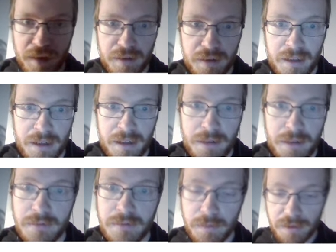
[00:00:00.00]
I don't know,
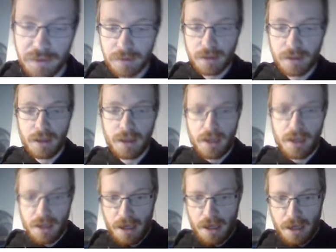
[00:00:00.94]
oops.
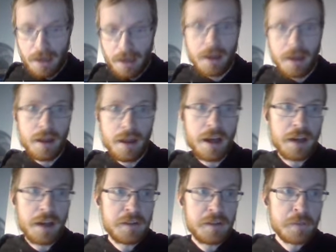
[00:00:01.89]
Uh, I didn't
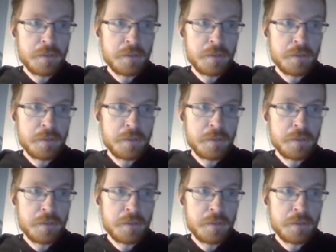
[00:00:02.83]
want to